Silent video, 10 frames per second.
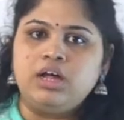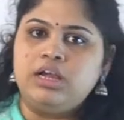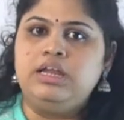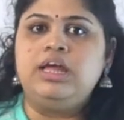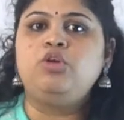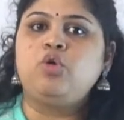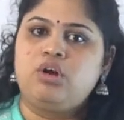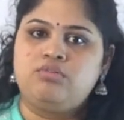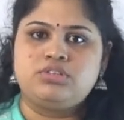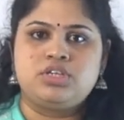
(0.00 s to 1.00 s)
late
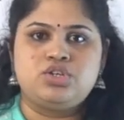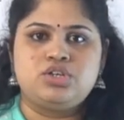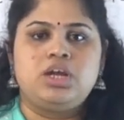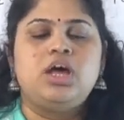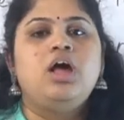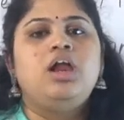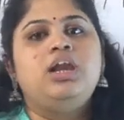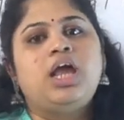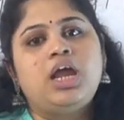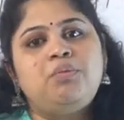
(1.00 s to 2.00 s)
conversation.
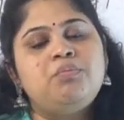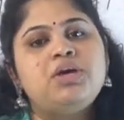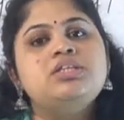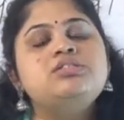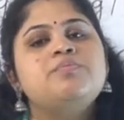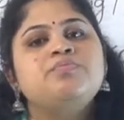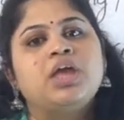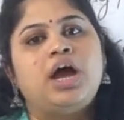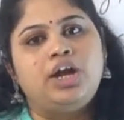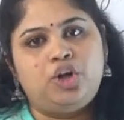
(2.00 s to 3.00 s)
Late means
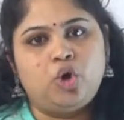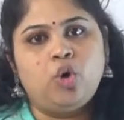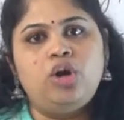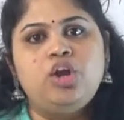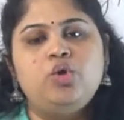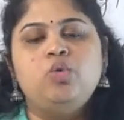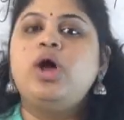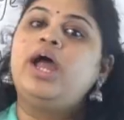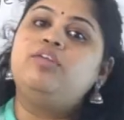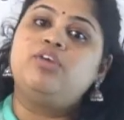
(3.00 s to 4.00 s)
I told
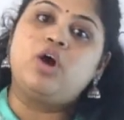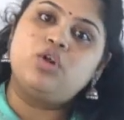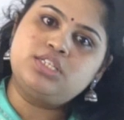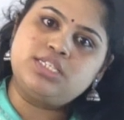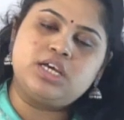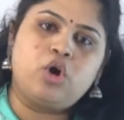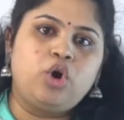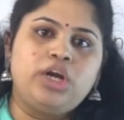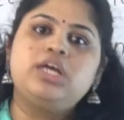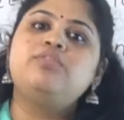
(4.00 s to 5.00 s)
you, and we
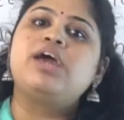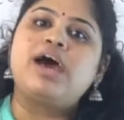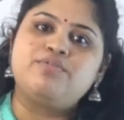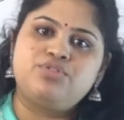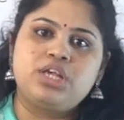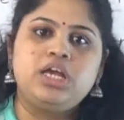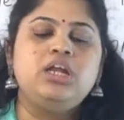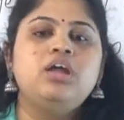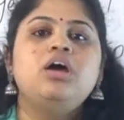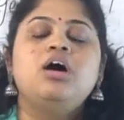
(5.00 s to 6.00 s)
have
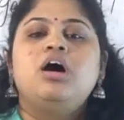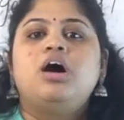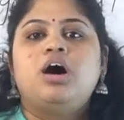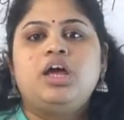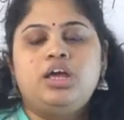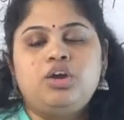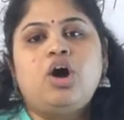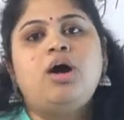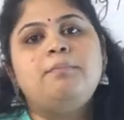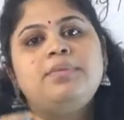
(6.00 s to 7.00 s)
seen you
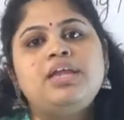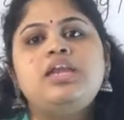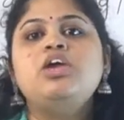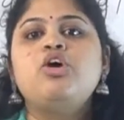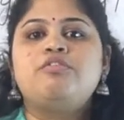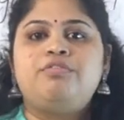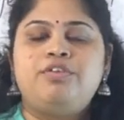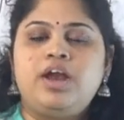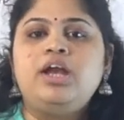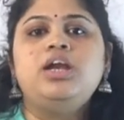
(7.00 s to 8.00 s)
are meeting your
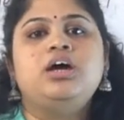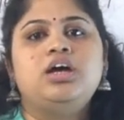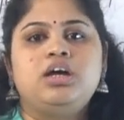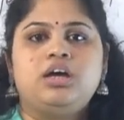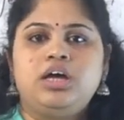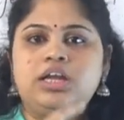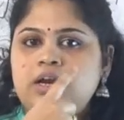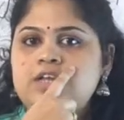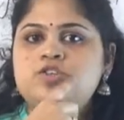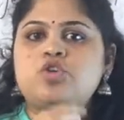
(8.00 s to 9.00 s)
friend in
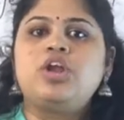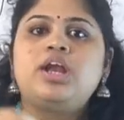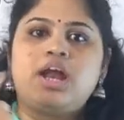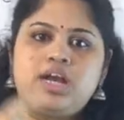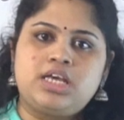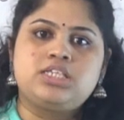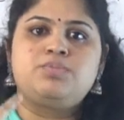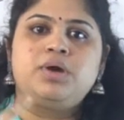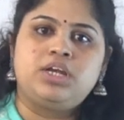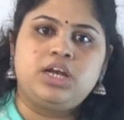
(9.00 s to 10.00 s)
a restaurant
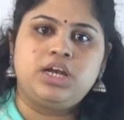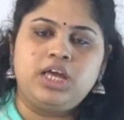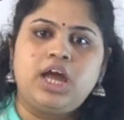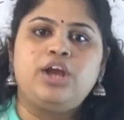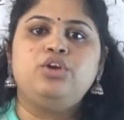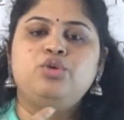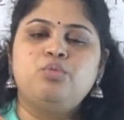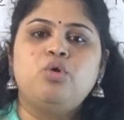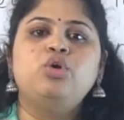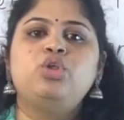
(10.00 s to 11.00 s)
unexpectedly and you
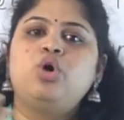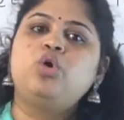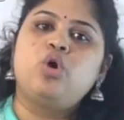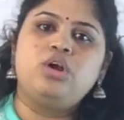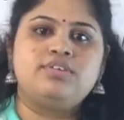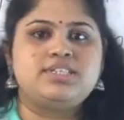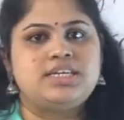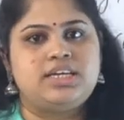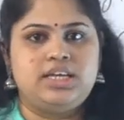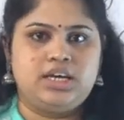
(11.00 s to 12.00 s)
both are
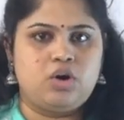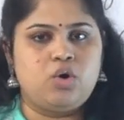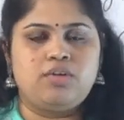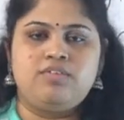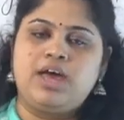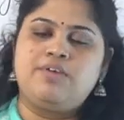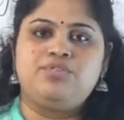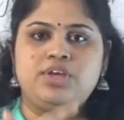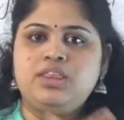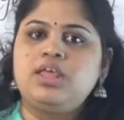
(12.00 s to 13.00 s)
conversating. We have
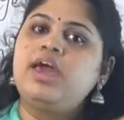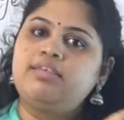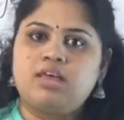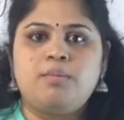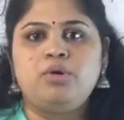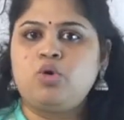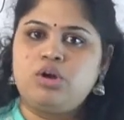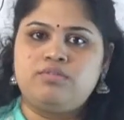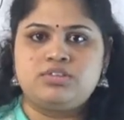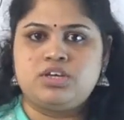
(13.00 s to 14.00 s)
seen the example
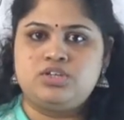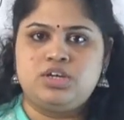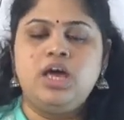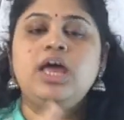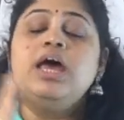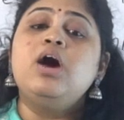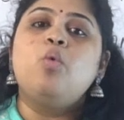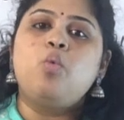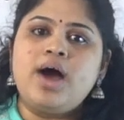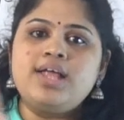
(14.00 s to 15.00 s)
conversation.
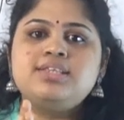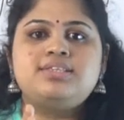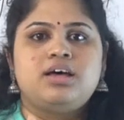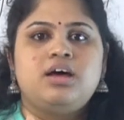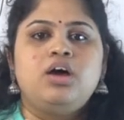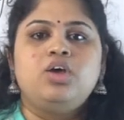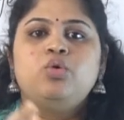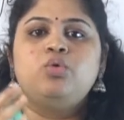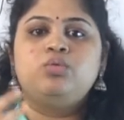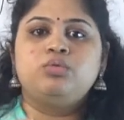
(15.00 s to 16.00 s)
Once
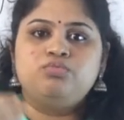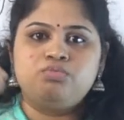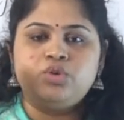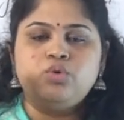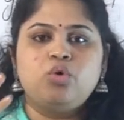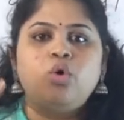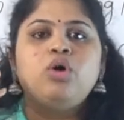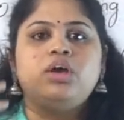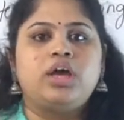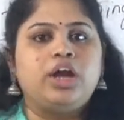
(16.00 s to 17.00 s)

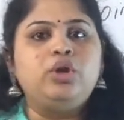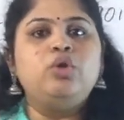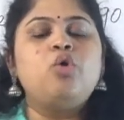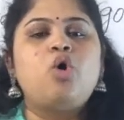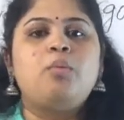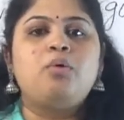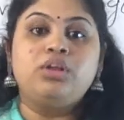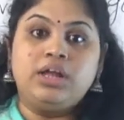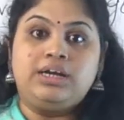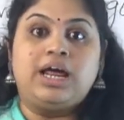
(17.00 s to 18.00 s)
get to know
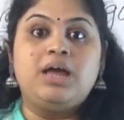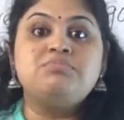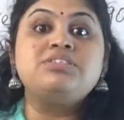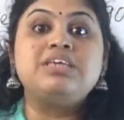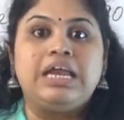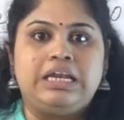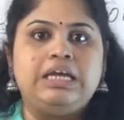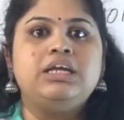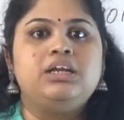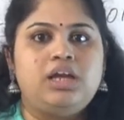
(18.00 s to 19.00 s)
about that time is
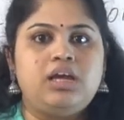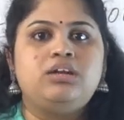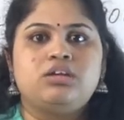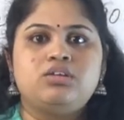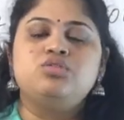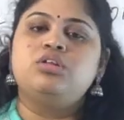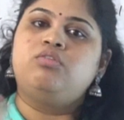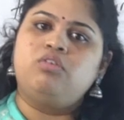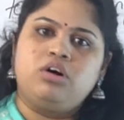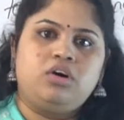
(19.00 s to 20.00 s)
getting late to the
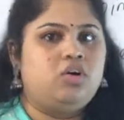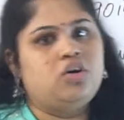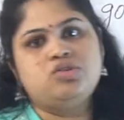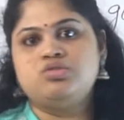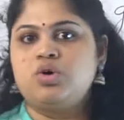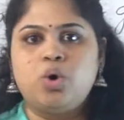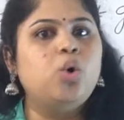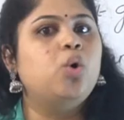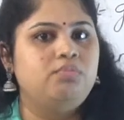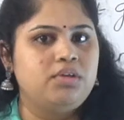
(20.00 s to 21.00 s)
work or to the
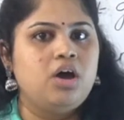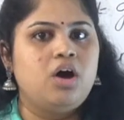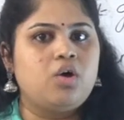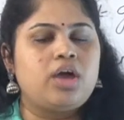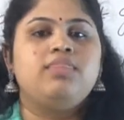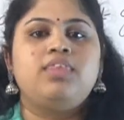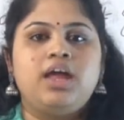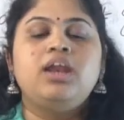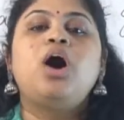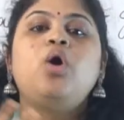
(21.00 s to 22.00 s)
home,
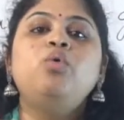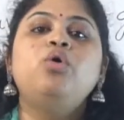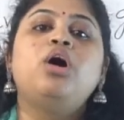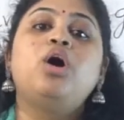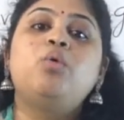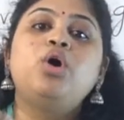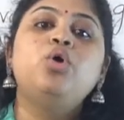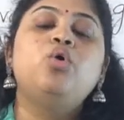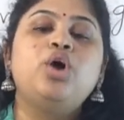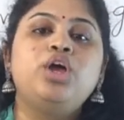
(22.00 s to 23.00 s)
then how are
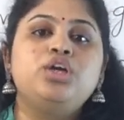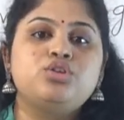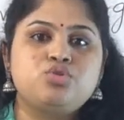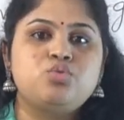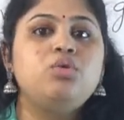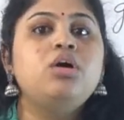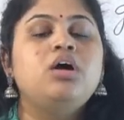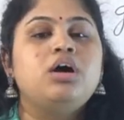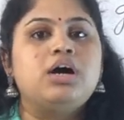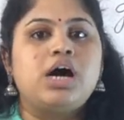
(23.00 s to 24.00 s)
you going to
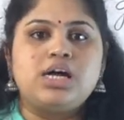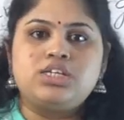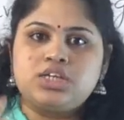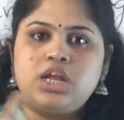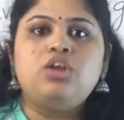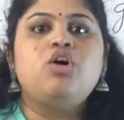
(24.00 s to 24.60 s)
tell